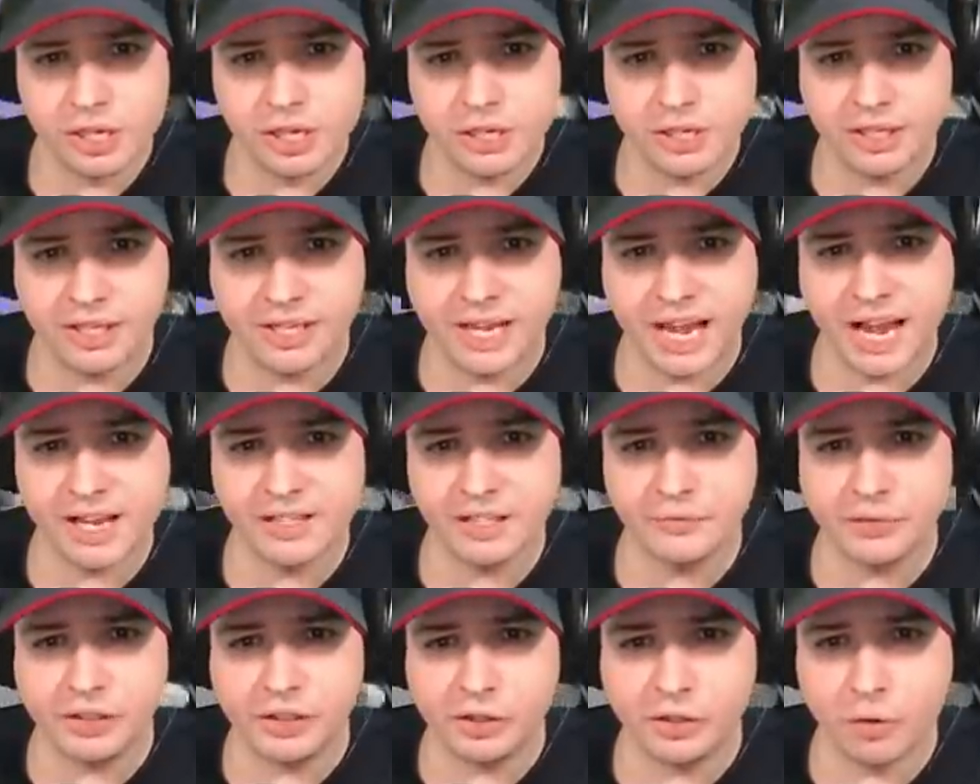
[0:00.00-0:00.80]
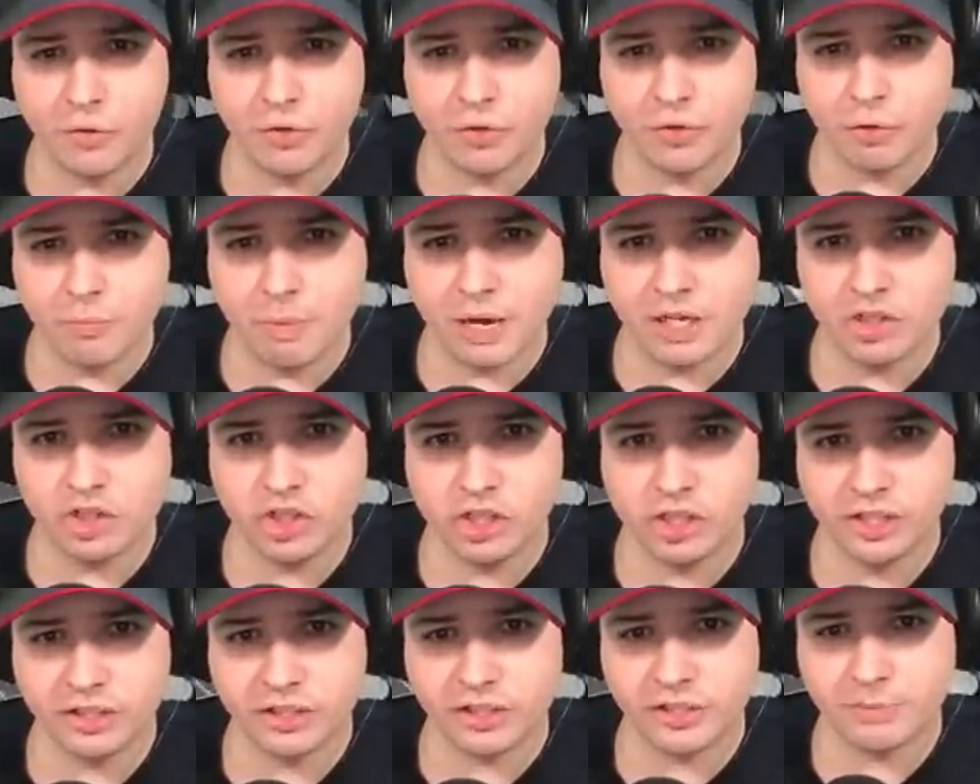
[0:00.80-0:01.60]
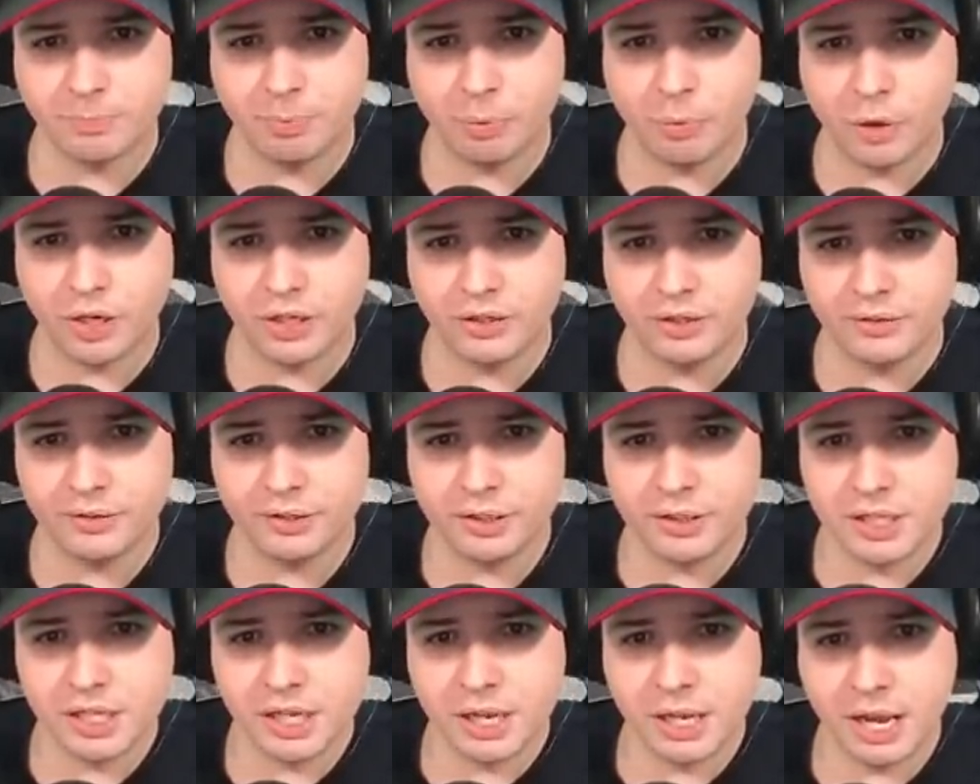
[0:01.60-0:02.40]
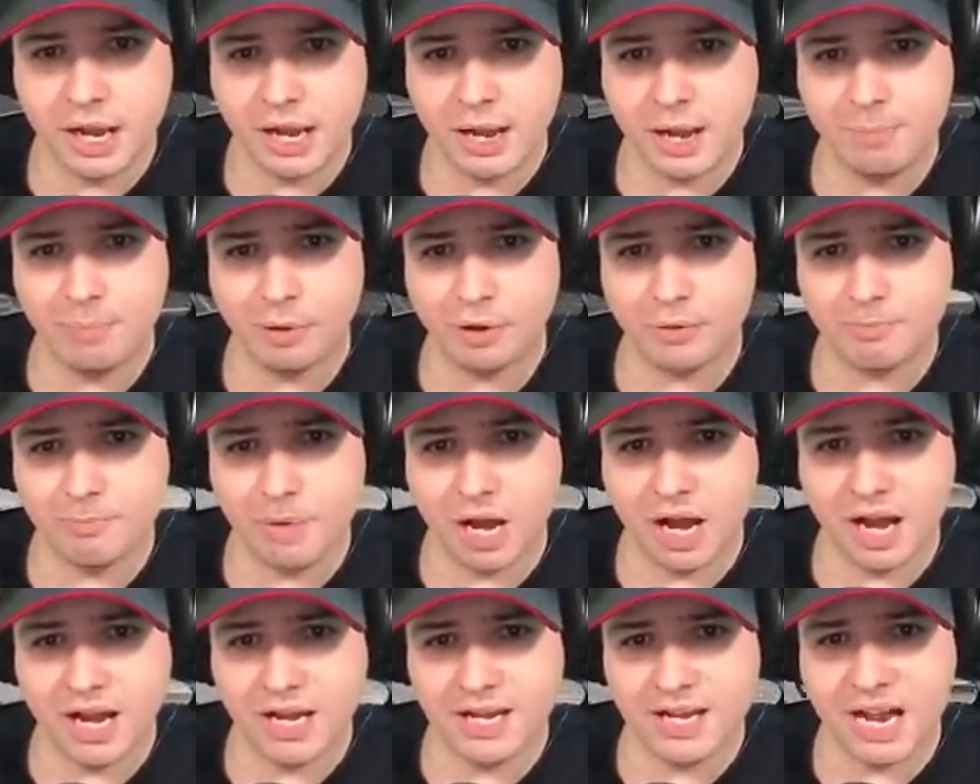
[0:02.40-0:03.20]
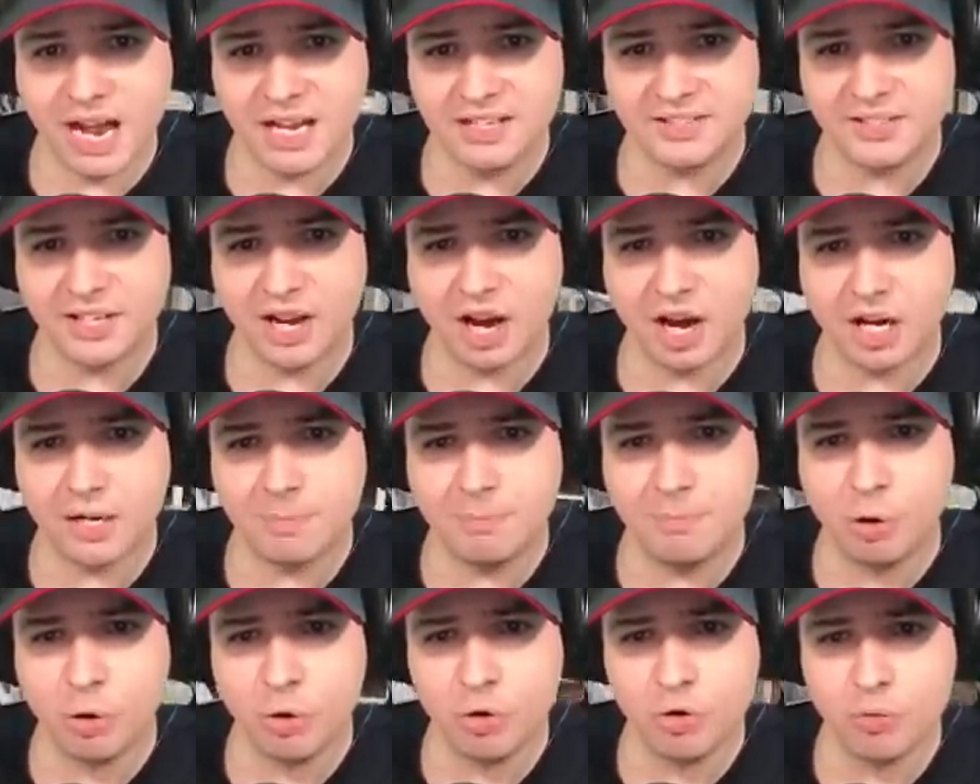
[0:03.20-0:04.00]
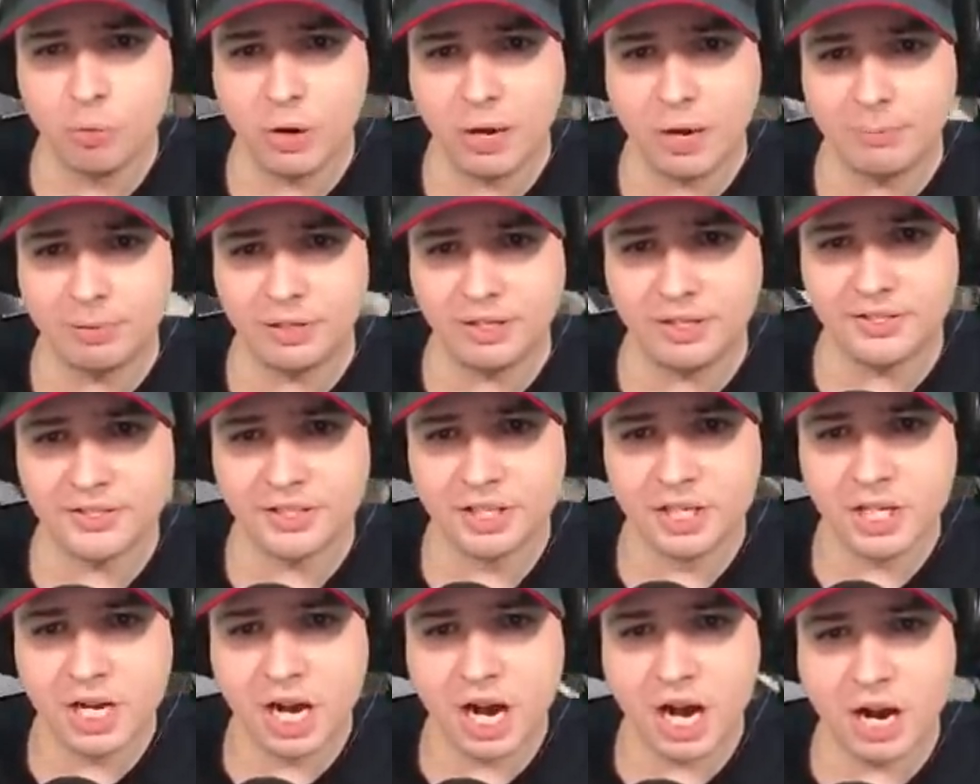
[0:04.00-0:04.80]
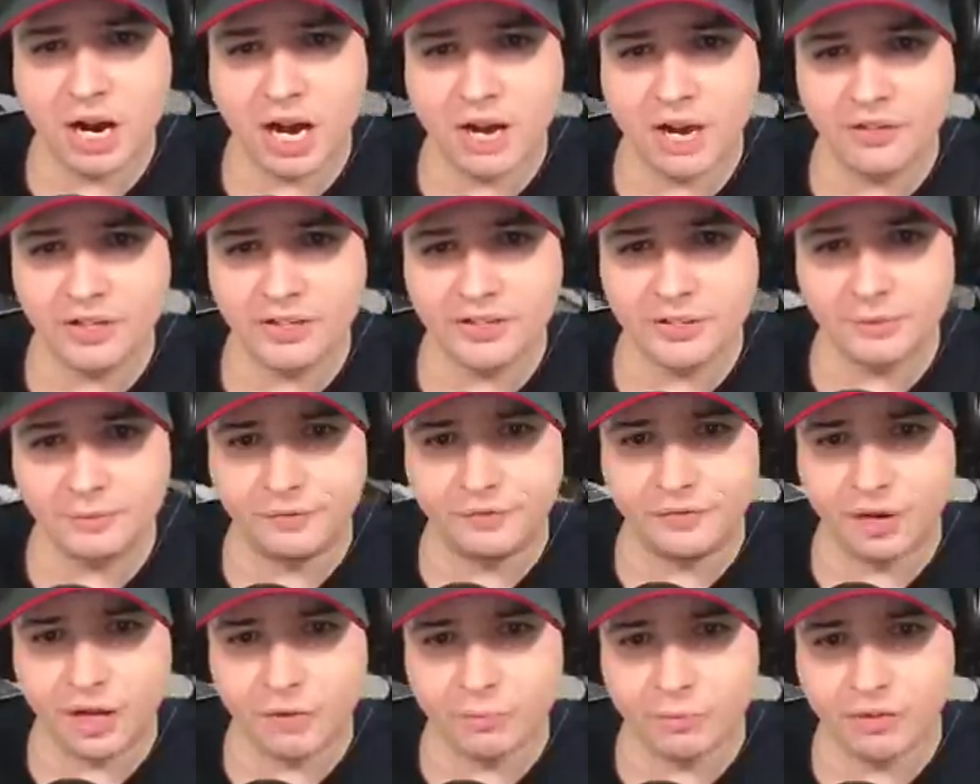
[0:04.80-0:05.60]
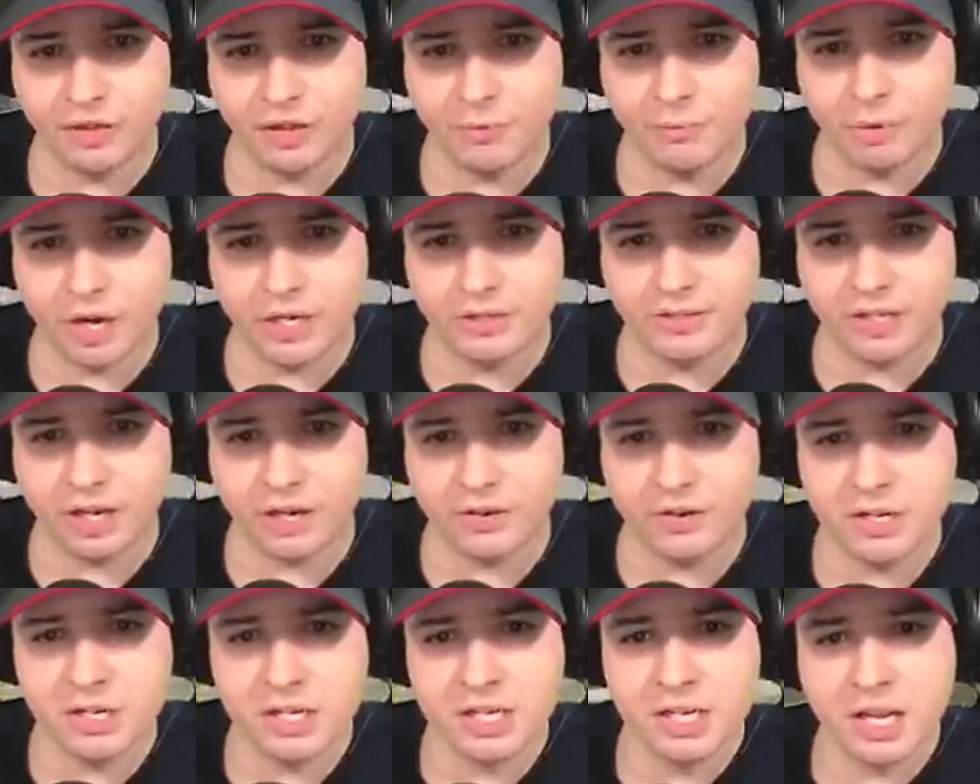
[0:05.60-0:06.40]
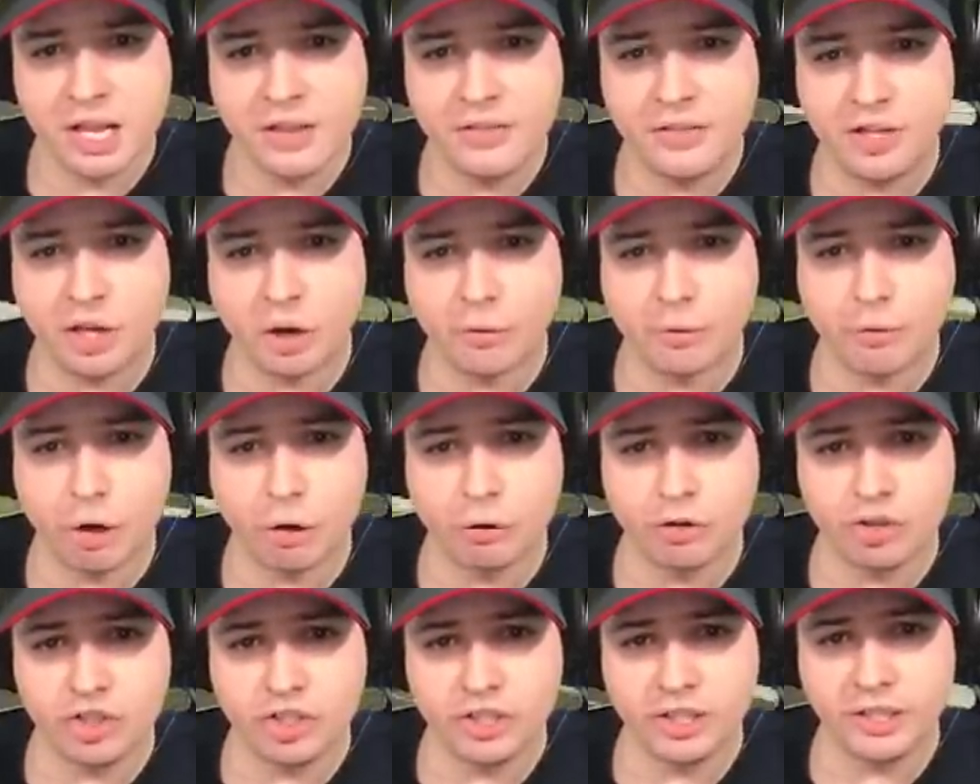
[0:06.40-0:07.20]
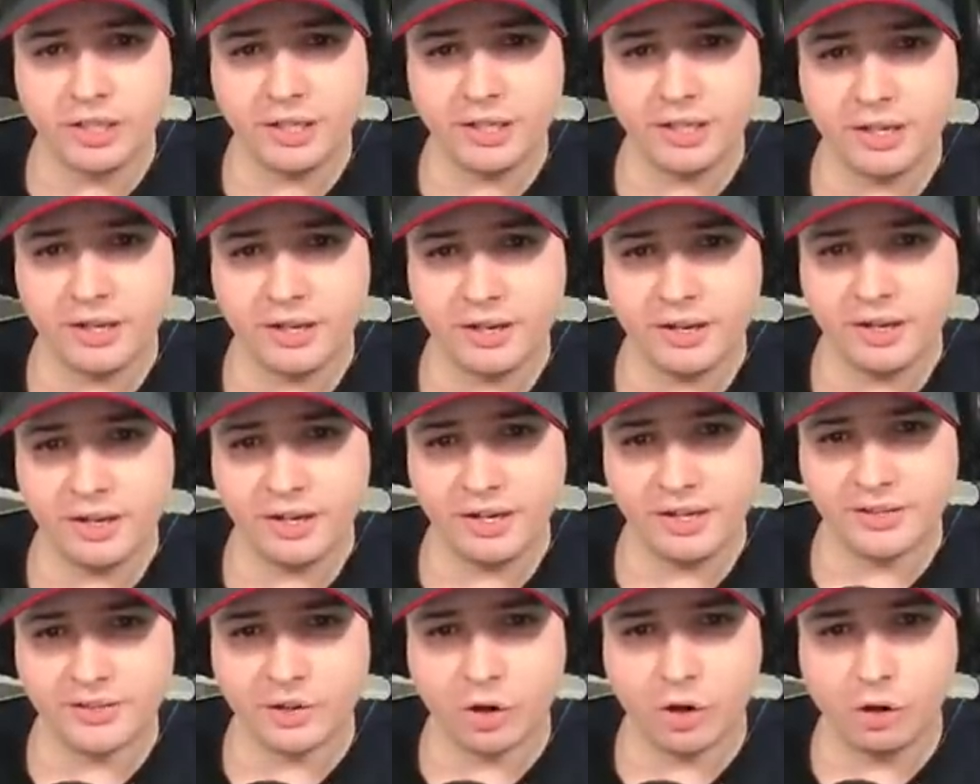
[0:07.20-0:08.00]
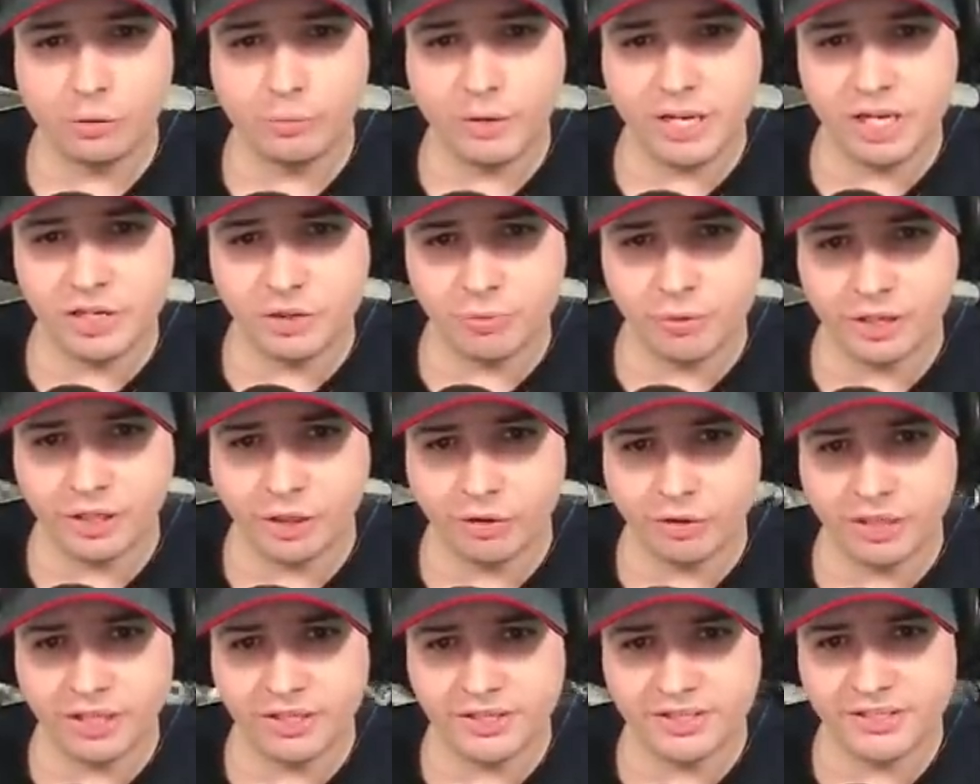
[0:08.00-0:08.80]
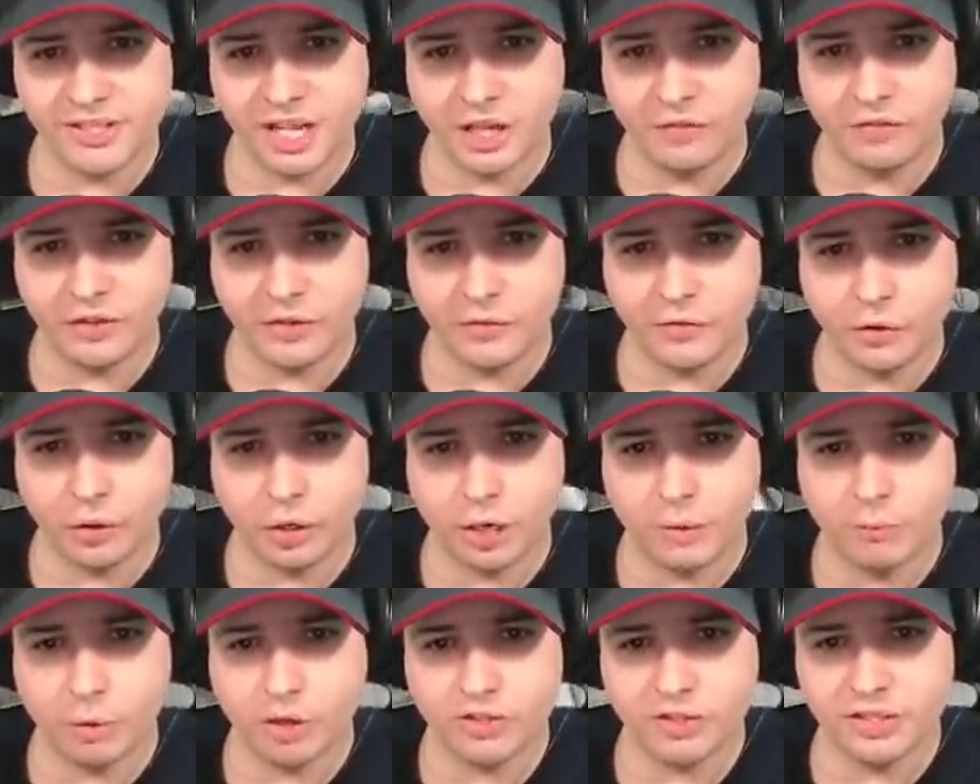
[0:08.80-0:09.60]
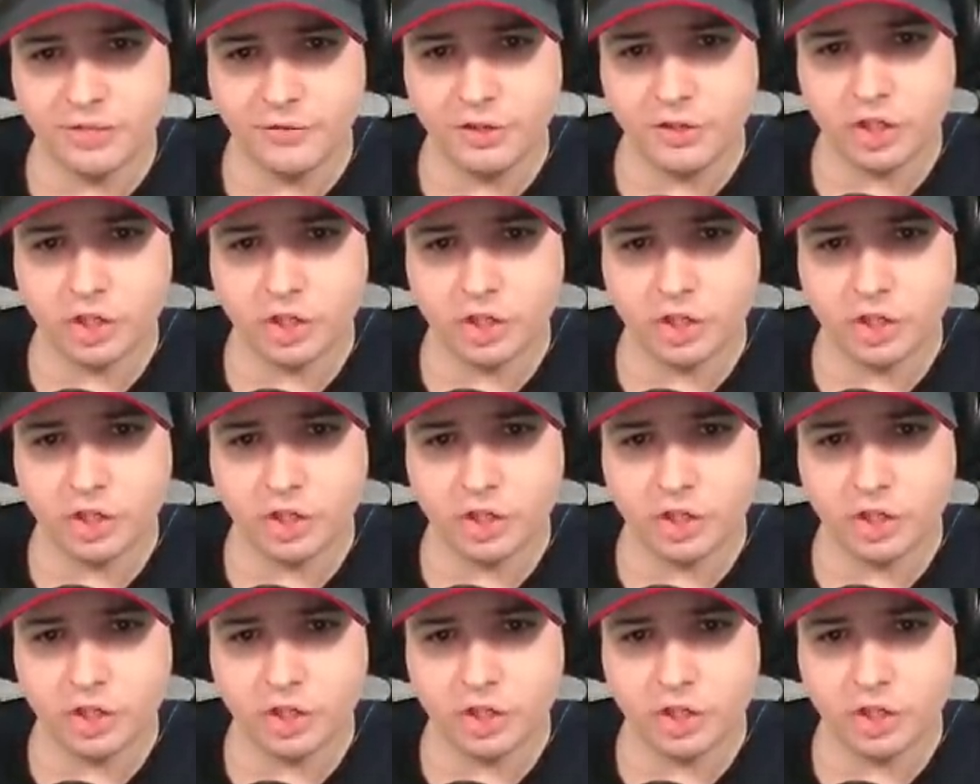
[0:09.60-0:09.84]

He can't even go through my shield at this point. But my nice harpoon weapons are having some fun with him right there. The Orochi is already triggering his stealth, even though I wasn't even